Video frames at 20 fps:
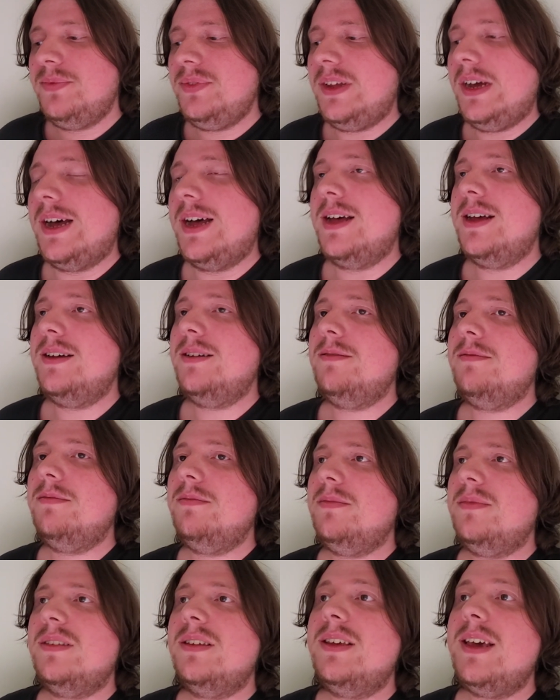
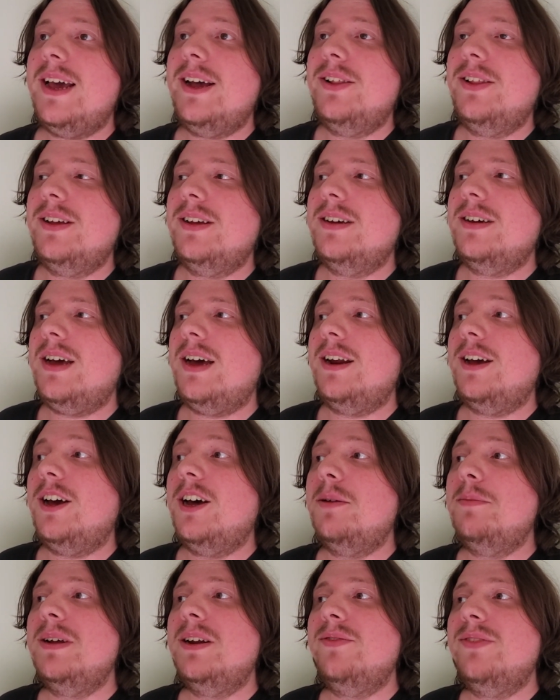Kayla kind of
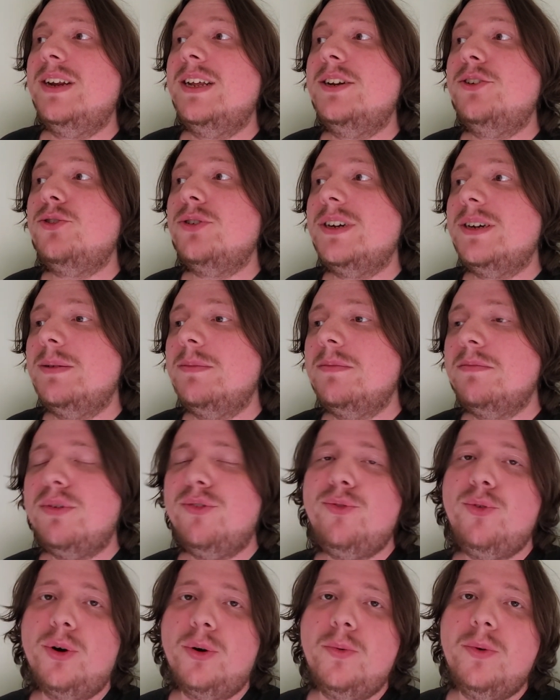got a bit of an injury
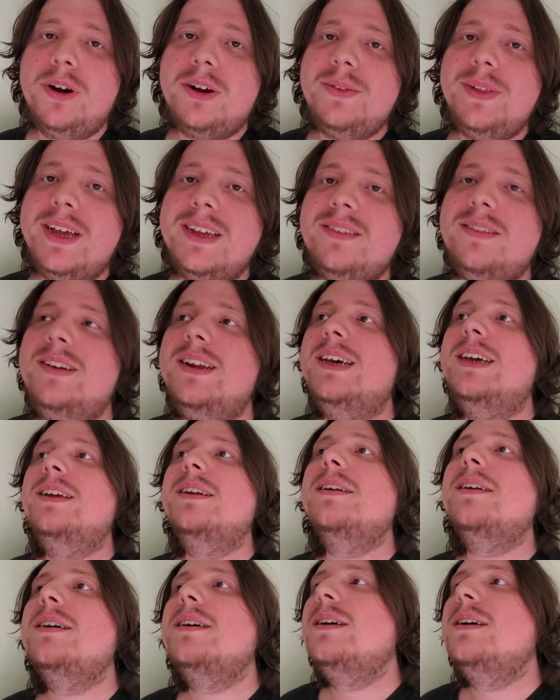before work last night,